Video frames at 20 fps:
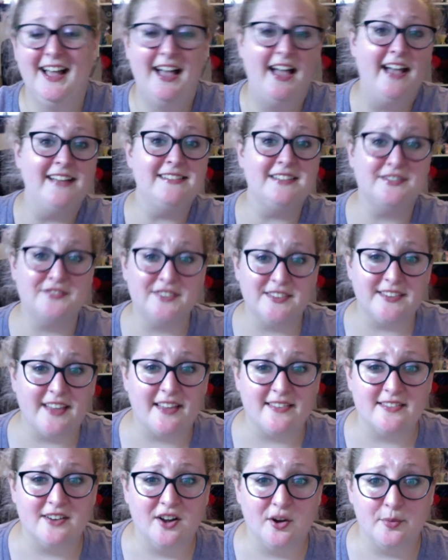As if this
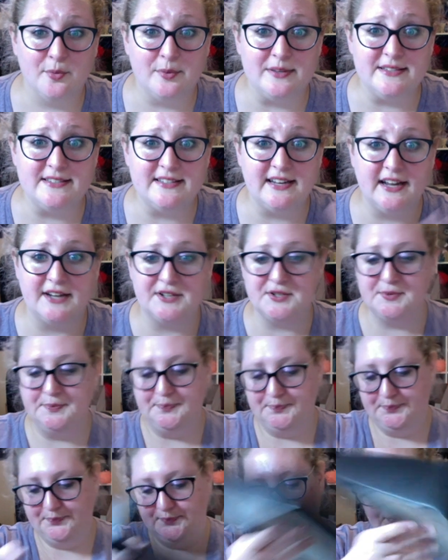hasn't all been stash.
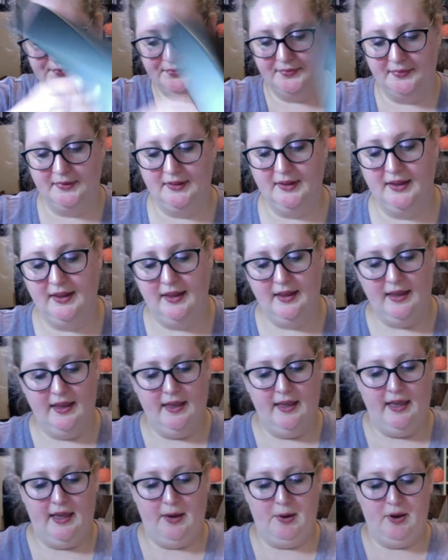
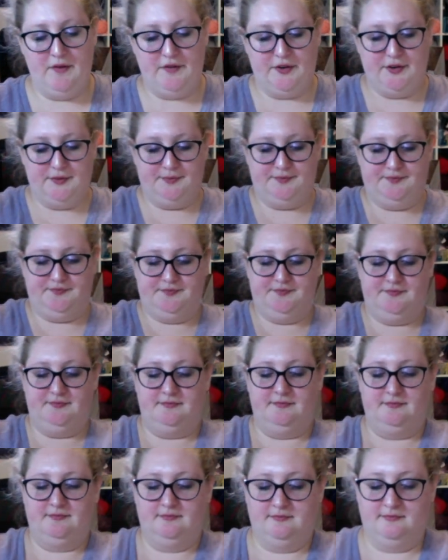However,
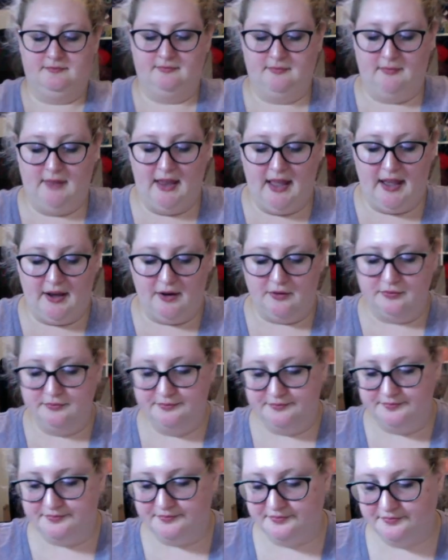now
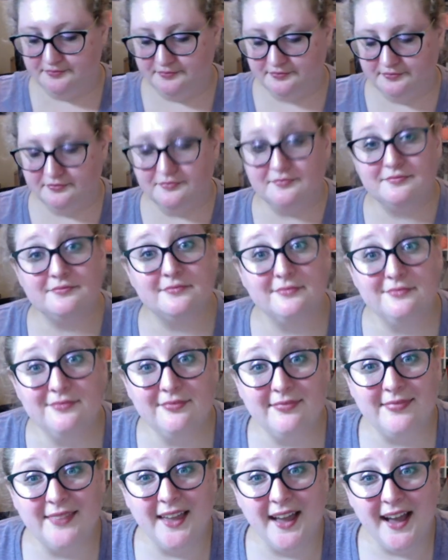
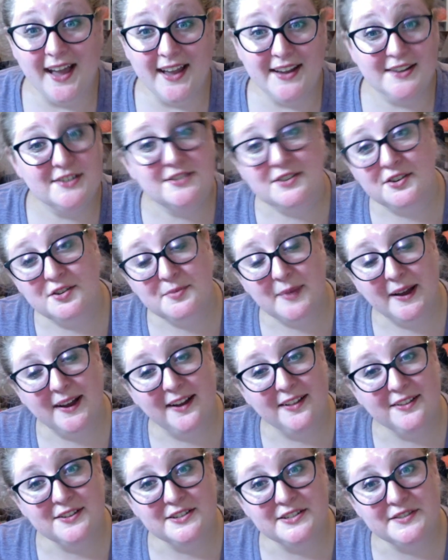I can show you my
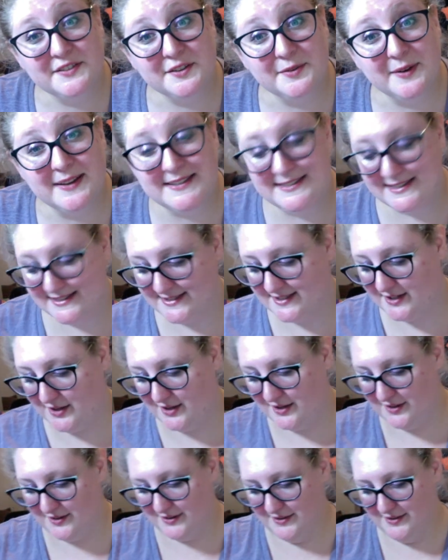colors for the West Knits
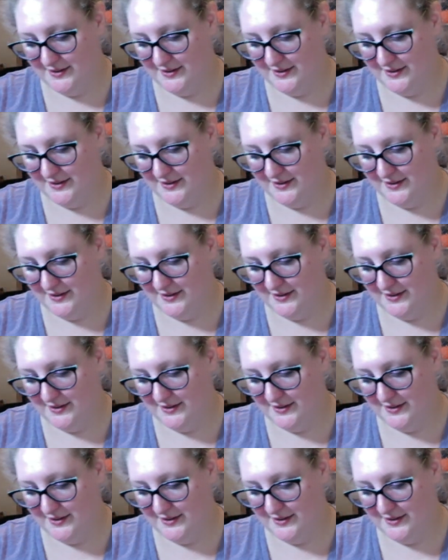Along.